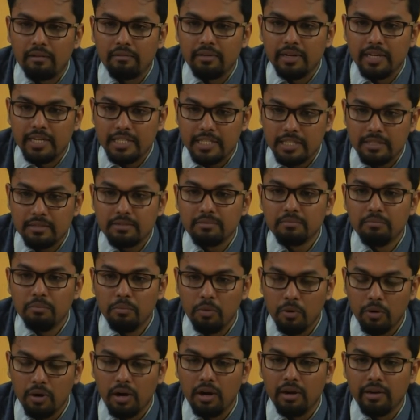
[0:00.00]
is
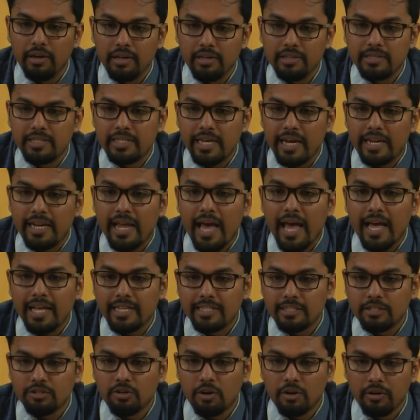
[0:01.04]
more is
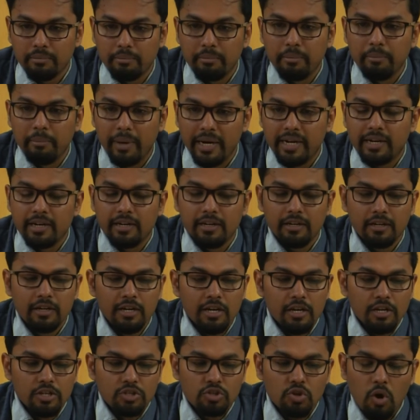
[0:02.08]
enhanced or better.
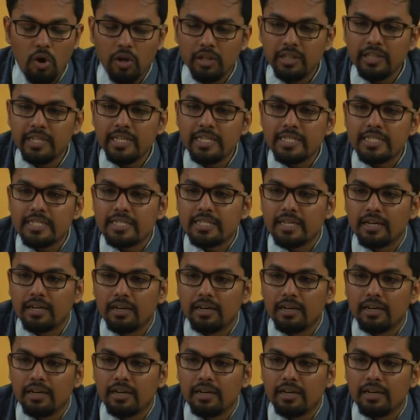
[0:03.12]
So, all these